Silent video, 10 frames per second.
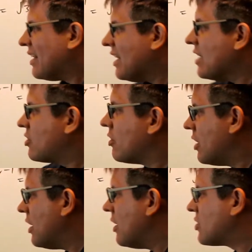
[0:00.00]
Each of
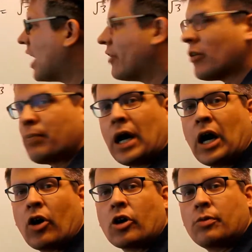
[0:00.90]
these, I have a
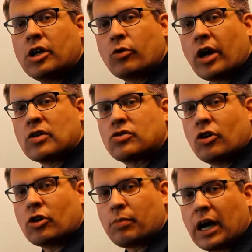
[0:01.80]
power being raised to
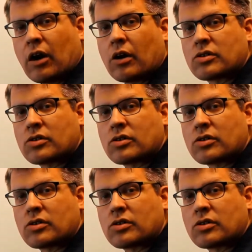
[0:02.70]
another power,